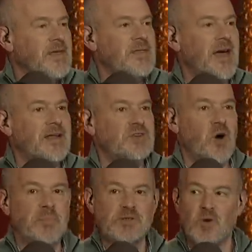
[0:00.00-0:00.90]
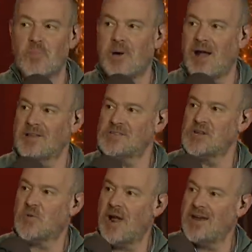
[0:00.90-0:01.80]
and that his open door policy,
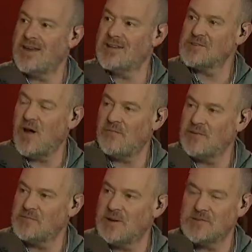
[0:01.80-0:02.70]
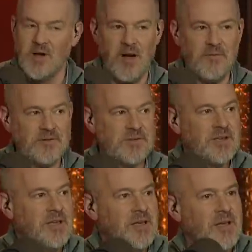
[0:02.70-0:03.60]
great in his office, but his office
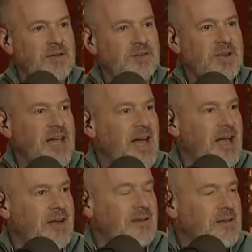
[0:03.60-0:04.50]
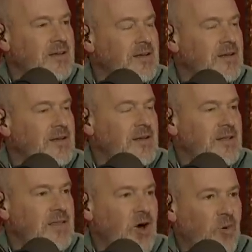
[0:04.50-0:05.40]
should have had
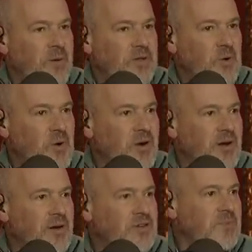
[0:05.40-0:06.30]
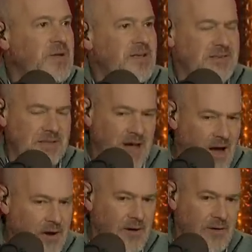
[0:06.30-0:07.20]
the open door should be his
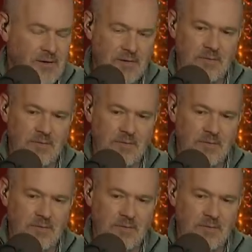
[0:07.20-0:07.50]
locker.